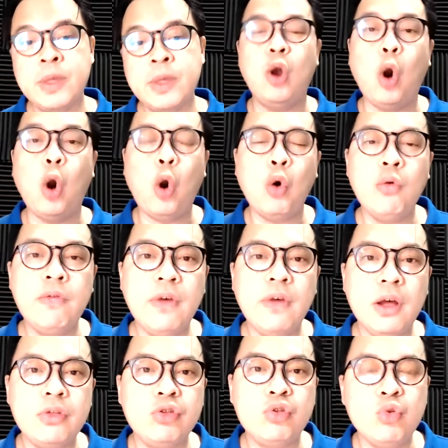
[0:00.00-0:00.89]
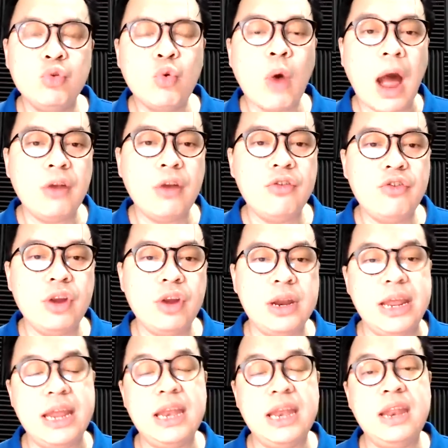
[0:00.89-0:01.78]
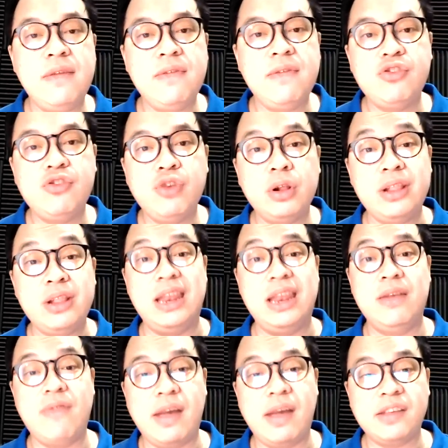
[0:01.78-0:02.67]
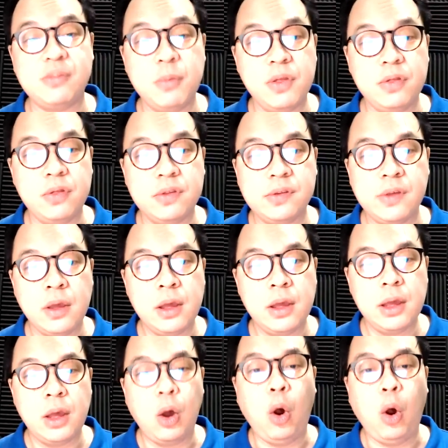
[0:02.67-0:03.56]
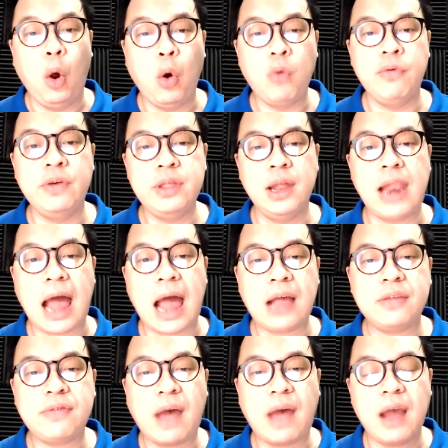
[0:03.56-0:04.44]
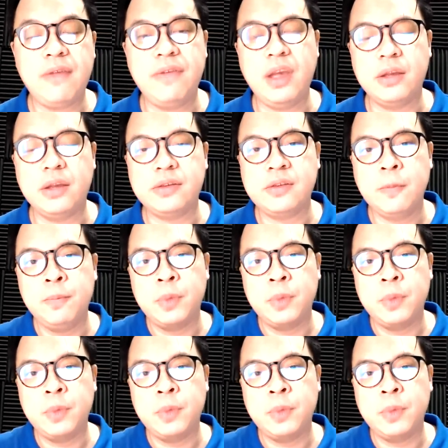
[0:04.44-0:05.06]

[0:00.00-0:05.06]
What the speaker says: in over 200 individual investments over the last 5 years.